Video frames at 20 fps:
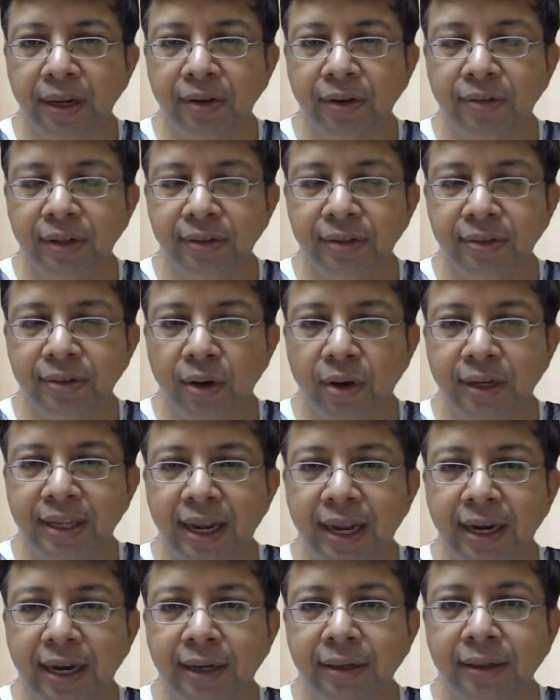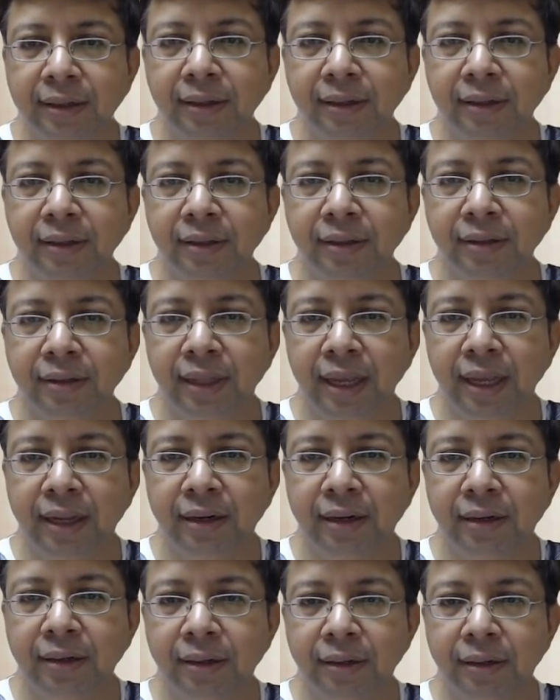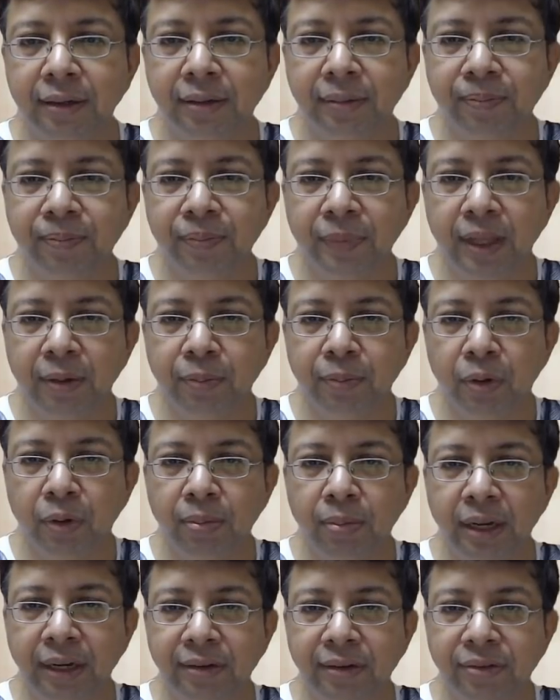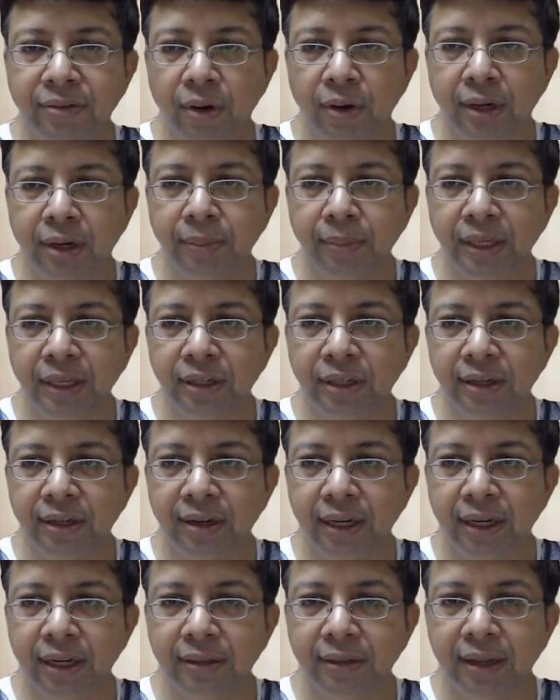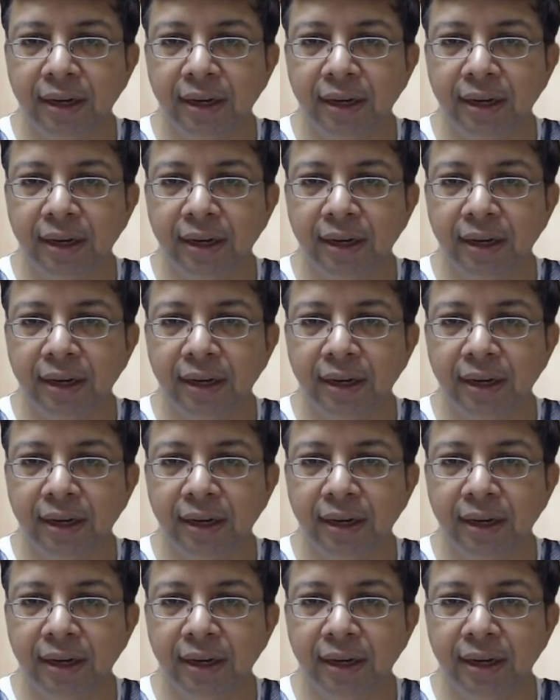And if it's not that, then probably it's not a major event.